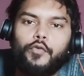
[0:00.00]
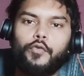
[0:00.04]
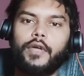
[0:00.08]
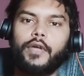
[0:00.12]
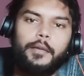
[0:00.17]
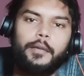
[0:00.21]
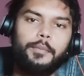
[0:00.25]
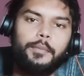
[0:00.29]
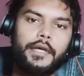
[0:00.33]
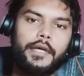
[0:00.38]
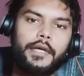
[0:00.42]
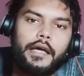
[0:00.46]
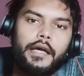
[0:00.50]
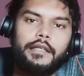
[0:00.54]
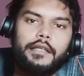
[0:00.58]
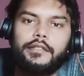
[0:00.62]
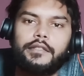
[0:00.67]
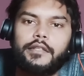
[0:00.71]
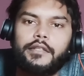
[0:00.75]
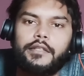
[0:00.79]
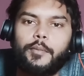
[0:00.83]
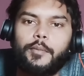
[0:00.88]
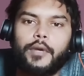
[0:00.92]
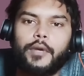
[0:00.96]

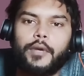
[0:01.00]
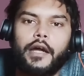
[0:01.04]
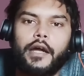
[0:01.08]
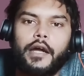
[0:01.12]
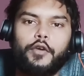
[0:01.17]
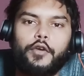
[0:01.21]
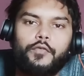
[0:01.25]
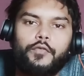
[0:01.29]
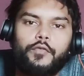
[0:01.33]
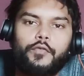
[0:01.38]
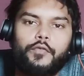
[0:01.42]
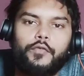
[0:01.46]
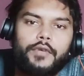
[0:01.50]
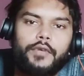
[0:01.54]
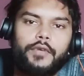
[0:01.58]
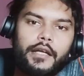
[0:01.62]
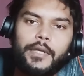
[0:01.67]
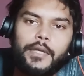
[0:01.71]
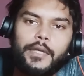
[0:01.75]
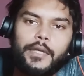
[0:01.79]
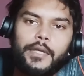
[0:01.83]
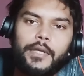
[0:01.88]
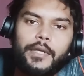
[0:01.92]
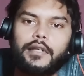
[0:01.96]
APIs, some kind of
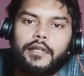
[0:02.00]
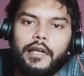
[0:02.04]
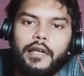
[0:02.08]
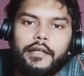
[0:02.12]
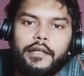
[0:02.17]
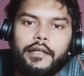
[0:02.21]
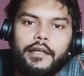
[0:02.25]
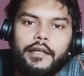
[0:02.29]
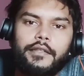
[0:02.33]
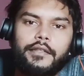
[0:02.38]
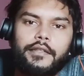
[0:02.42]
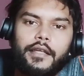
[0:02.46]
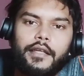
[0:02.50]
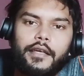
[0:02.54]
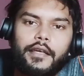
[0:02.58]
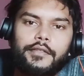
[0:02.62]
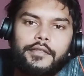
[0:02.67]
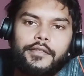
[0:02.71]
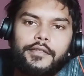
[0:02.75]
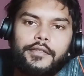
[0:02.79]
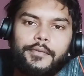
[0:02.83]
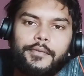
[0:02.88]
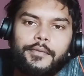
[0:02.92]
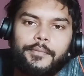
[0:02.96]
database related
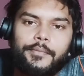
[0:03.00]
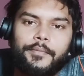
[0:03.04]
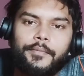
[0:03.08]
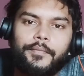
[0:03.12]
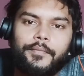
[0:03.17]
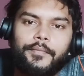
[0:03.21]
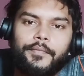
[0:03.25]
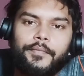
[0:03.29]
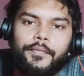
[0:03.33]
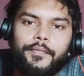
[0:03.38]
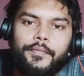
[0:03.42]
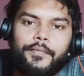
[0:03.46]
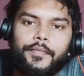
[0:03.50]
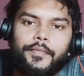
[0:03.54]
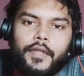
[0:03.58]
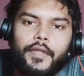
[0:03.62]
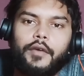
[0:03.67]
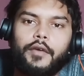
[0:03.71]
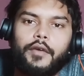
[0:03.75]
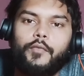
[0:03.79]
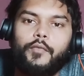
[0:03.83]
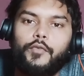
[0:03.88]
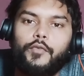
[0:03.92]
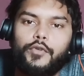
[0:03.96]
things.
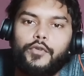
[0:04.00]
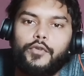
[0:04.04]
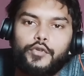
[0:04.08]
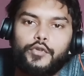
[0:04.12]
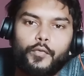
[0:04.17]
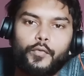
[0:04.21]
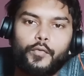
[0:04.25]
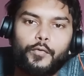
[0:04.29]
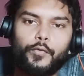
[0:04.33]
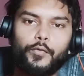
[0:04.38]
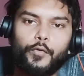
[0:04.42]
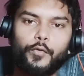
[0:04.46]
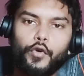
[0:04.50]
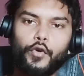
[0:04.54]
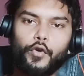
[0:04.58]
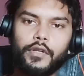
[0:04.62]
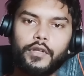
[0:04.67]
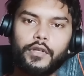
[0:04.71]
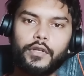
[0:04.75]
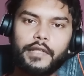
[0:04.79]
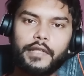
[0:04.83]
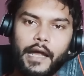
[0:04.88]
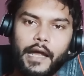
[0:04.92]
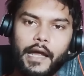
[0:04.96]
So
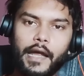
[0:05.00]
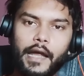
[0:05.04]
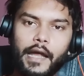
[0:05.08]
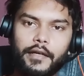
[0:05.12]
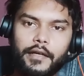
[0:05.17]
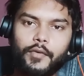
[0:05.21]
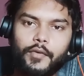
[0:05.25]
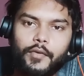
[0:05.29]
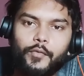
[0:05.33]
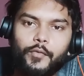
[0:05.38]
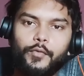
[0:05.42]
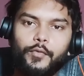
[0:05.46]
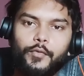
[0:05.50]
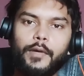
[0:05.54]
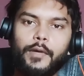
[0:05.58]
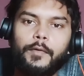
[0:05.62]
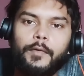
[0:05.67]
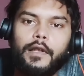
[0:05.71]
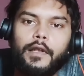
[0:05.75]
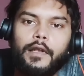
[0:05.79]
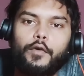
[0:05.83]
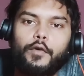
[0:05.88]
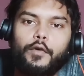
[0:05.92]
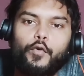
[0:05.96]
for that, we
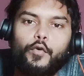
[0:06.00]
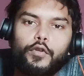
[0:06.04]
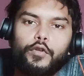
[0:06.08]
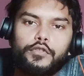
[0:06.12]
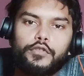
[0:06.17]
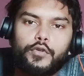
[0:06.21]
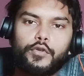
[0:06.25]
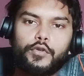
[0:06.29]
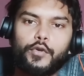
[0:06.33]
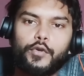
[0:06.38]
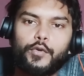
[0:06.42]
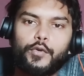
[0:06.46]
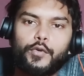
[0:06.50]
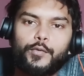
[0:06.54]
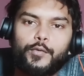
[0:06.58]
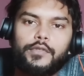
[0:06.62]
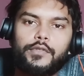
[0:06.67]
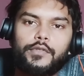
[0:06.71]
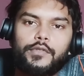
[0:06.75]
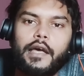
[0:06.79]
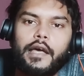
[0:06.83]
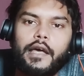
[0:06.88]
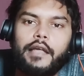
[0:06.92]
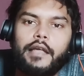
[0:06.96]
will also
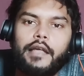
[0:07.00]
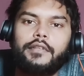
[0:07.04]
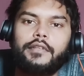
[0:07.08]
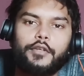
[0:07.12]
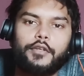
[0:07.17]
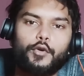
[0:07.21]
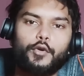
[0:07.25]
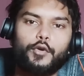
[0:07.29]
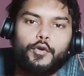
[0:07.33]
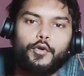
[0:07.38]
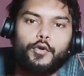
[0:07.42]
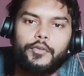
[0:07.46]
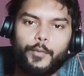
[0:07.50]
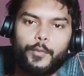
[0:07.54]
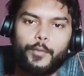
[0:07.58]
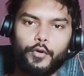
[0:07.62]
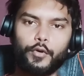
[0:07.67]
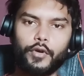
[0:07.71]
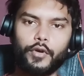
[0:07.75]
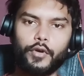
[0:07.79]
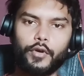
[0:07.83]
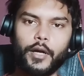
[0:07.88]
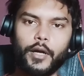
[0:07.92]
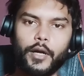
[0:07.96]
use asynchronous
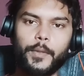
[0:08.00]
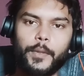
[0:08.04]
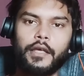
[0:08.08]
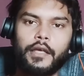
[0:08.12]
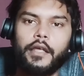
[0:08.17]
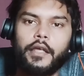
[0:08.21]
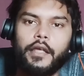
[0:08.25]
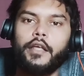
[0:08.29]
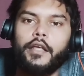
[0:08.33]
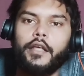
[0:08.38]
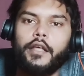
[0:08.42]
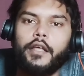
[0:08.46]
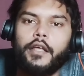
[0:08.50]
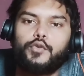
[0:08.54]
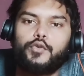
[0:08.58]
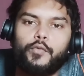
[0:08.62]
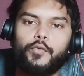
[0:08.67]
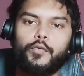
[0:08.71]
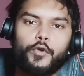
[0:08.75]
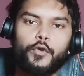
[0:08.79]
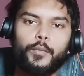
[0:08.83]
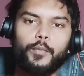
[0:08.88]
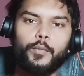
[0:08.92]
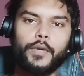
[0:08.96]
programming. So
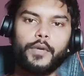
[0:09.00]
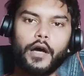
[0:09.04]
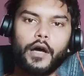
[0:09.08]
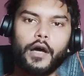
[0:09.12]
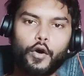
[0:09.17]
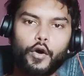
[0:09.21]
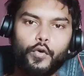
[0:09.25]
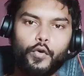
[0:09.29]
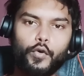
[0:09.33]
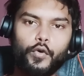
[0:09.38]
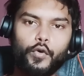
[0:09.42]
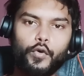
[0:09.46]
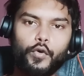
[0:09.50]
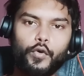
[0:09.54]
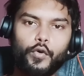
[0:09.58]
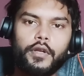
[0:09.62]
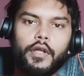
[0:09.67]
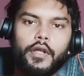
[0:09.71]
from now on,